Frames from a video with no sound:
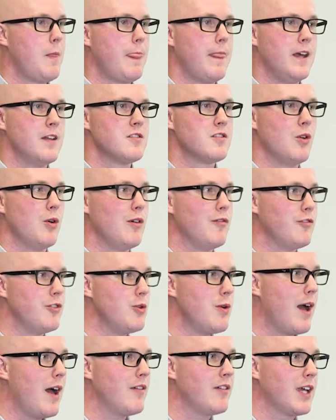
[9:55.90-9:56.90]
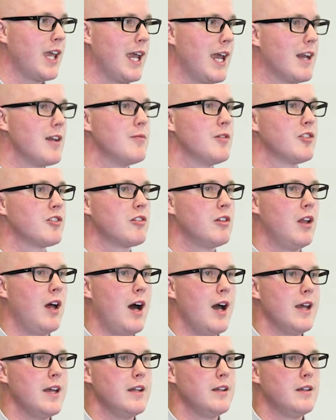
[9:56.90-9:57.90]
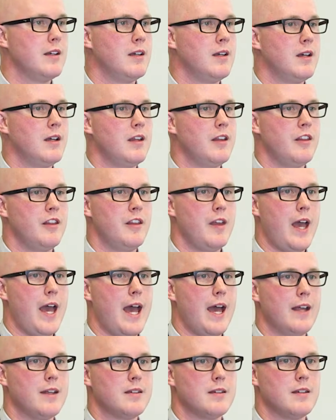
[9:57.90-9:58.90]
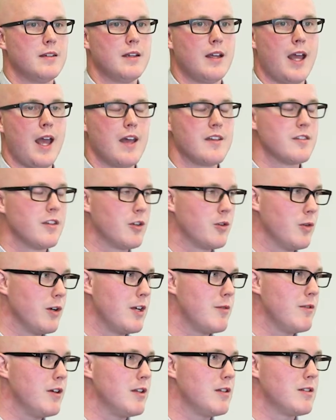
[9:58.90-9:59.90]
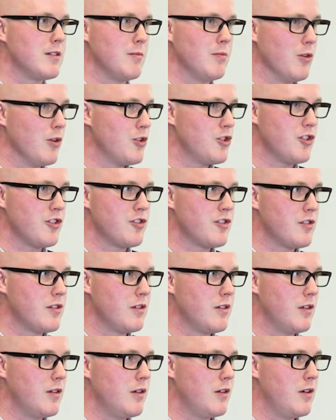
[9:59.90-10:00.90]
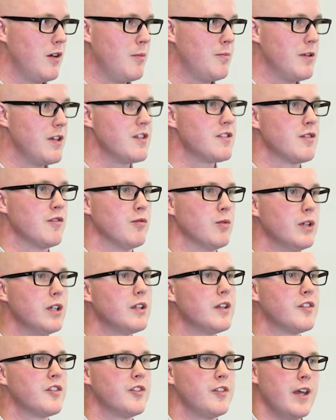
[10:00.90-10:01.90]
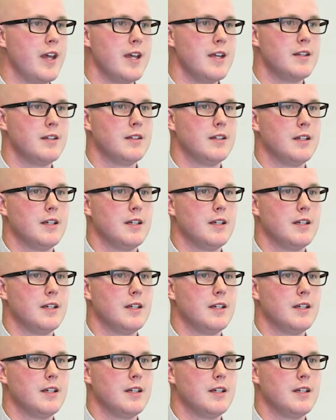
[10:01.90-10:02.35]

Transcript: And so if you have a cannabis client that has an agreement to purchase a piece of real estate,